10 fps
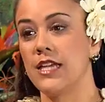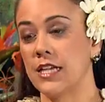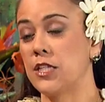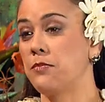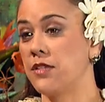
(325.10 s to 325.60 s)

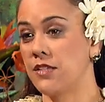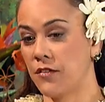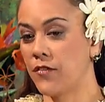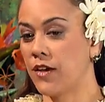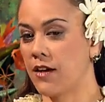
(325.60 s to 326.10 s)
Yes,
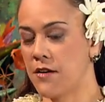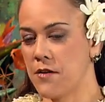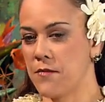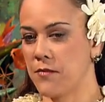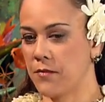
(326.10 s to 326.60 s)
specific,
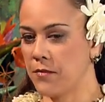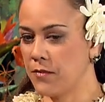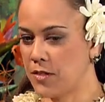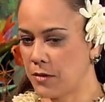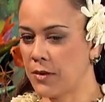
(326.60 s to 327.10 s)
um,
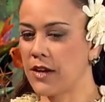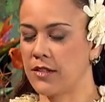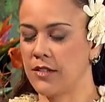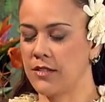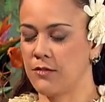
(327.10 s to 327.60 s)

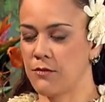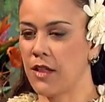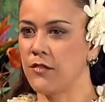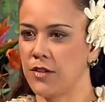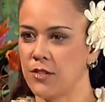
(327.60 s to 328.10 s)
directly
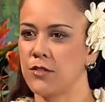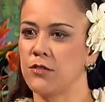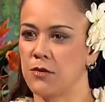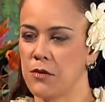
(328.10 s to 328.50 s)
relevant to